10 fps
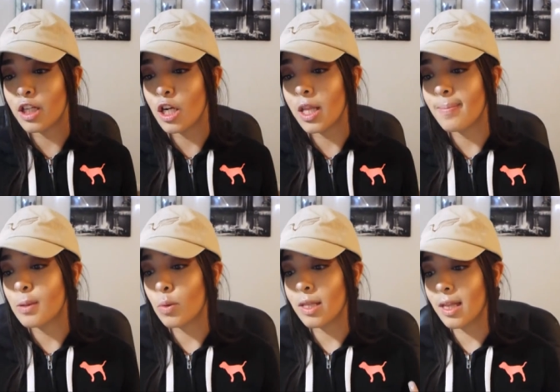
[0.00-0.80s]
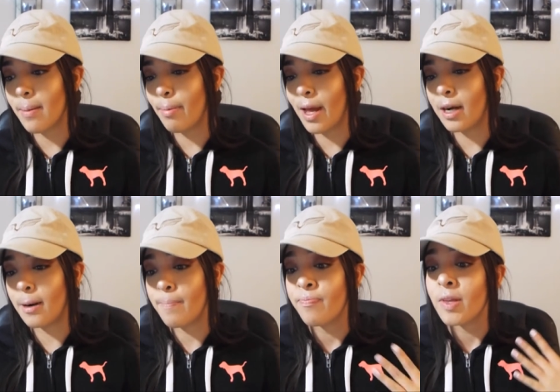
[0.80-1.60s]
in your lips with the lip
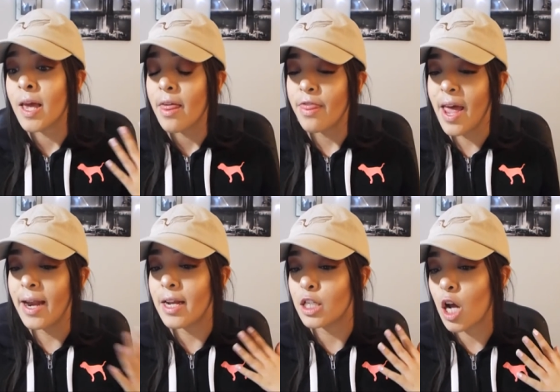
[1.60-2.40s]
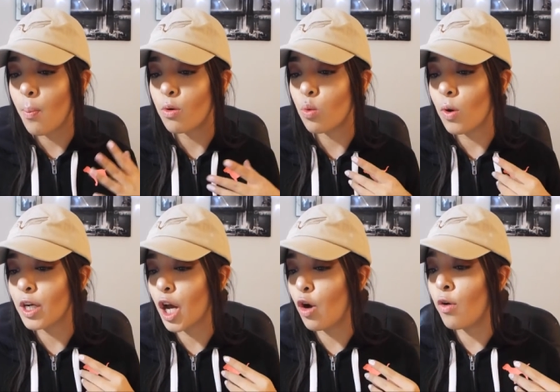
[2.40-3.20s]
liner. Then top with one
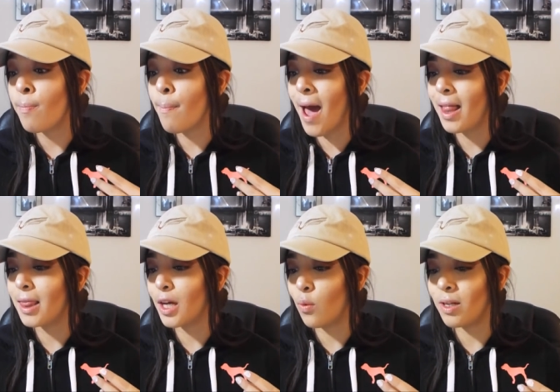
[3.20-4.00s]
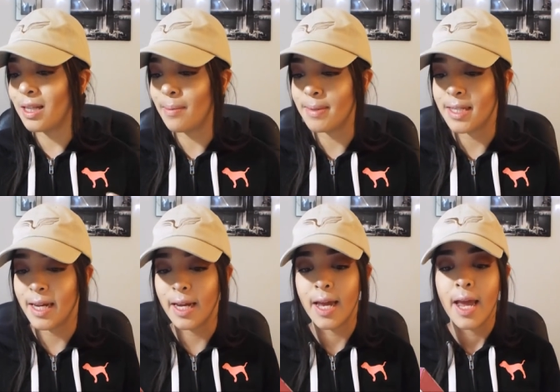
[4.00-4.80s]
coat of matte liquid
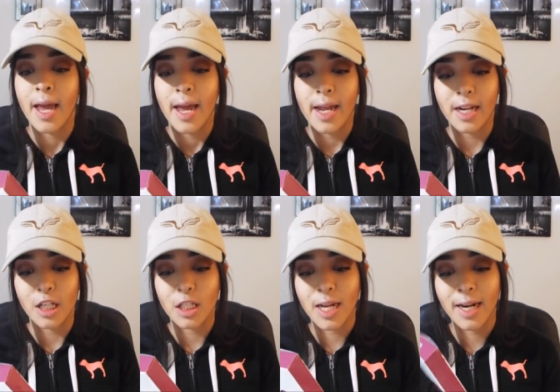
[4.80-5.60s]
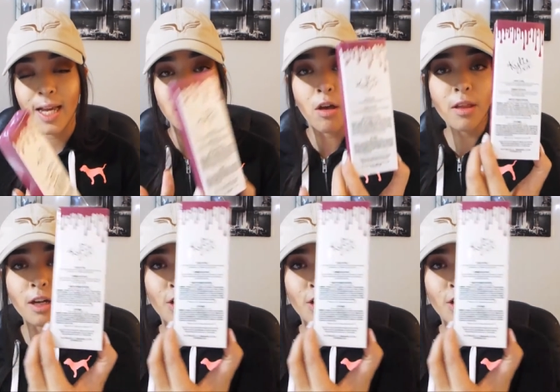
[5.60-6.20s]
lipstick," and it just kind of has all the